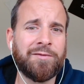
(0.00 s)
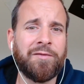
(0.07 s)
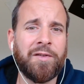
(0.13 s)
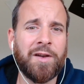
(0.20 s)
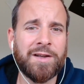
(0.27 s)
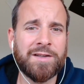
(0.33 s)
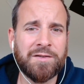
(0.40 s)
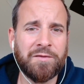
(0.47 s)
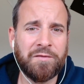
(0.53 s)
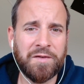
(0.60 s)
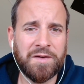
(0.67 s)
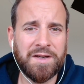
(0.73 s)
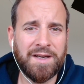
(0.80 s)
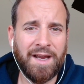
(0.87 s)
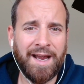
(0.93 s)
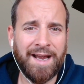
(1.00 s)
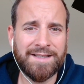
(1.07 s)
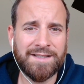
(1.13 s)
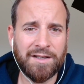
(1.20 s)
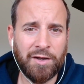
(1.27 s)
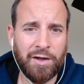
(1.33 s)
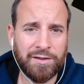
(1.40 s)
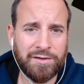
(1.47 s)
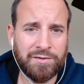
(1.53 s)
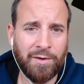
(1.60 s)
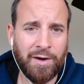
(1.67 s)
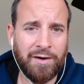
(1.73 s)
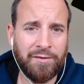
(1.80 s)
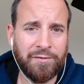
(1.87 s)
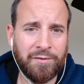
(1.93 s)
philosophy has a lot to
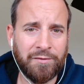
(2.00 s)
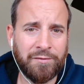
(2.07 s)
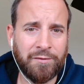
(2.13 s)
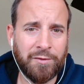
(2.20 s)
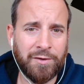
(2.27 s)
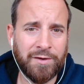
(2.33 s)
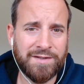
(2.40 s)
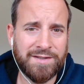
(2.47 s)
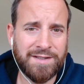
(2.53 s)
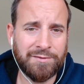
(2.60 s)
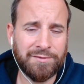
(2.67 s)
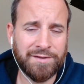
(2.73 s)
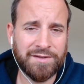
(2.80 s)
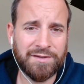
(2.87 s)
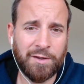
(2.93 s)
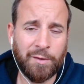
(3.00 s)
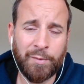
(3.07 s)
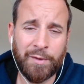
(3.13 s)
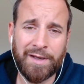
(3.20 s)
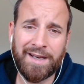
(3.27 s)
offer for us here in this topic.